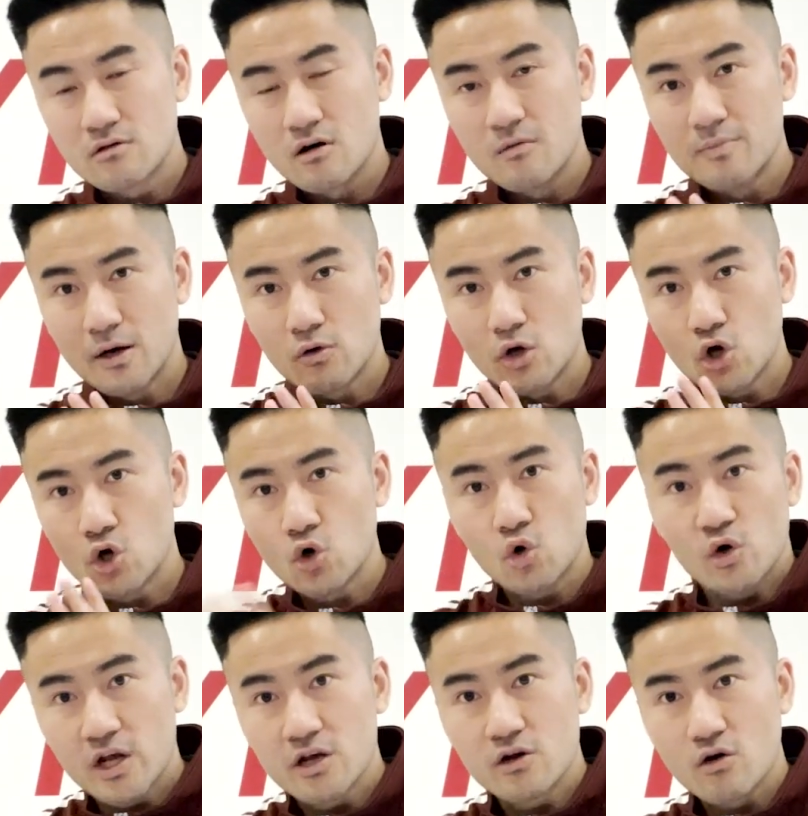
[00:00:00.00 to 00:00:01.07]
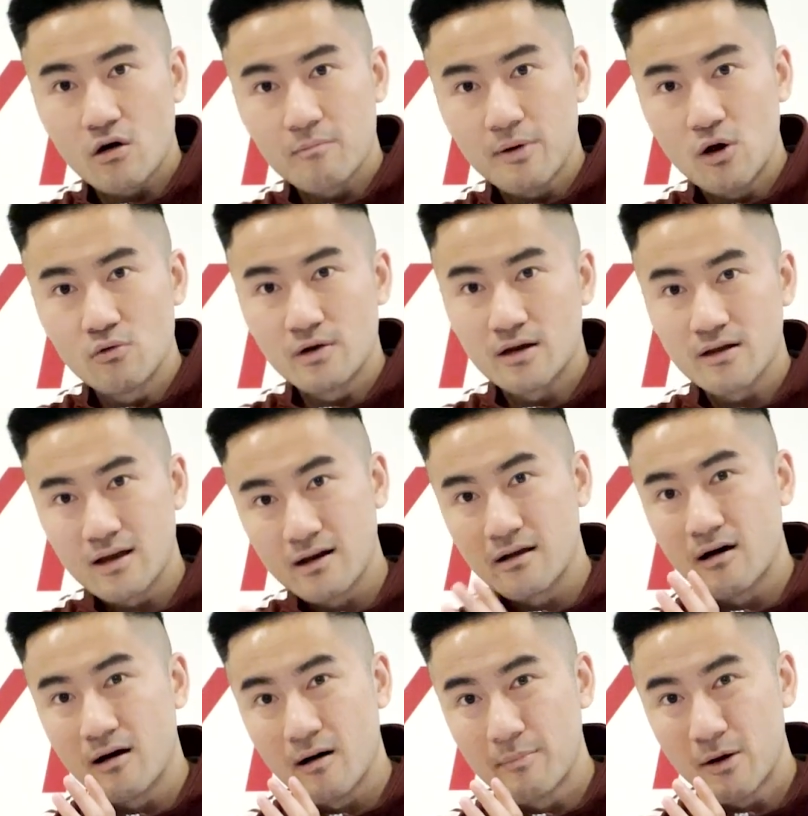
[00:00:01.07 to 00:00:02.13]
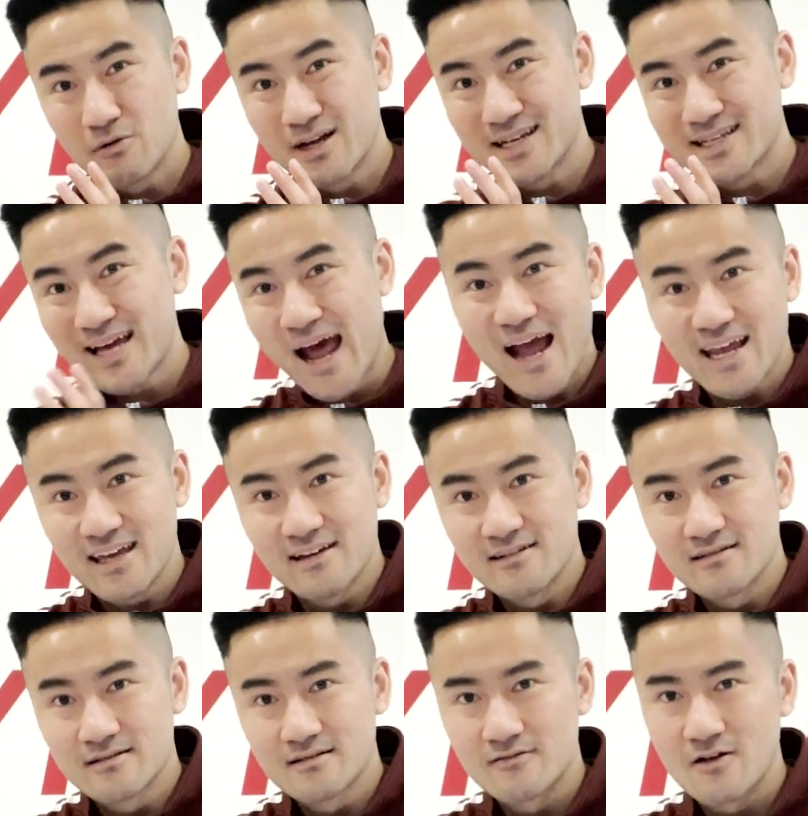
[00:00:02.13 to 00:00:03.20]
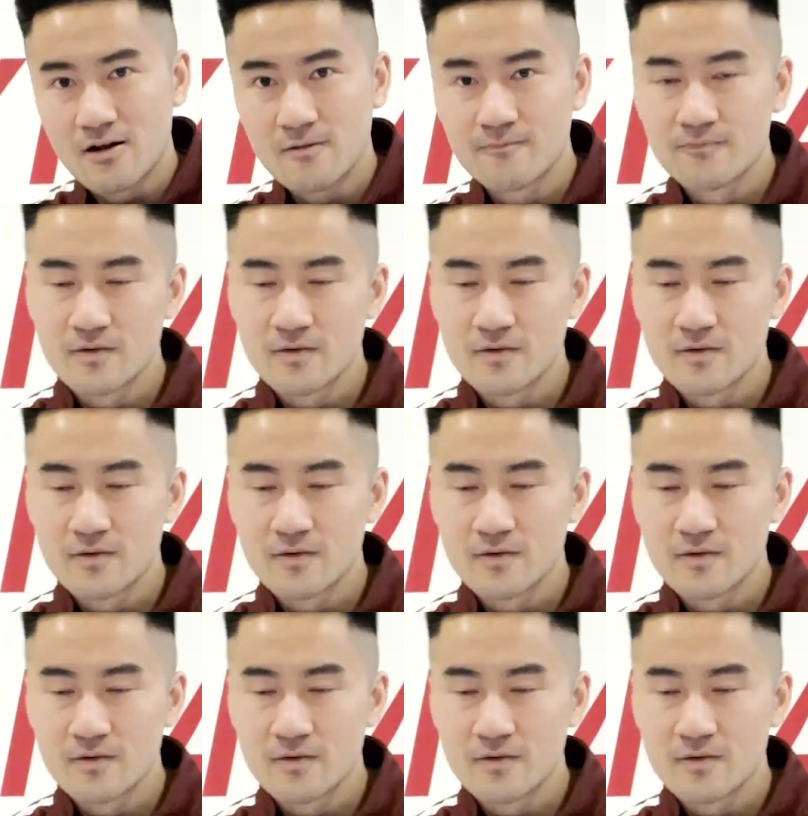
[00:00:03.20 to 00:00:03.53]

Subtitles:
or about hurting your opponent, and about attacking, right?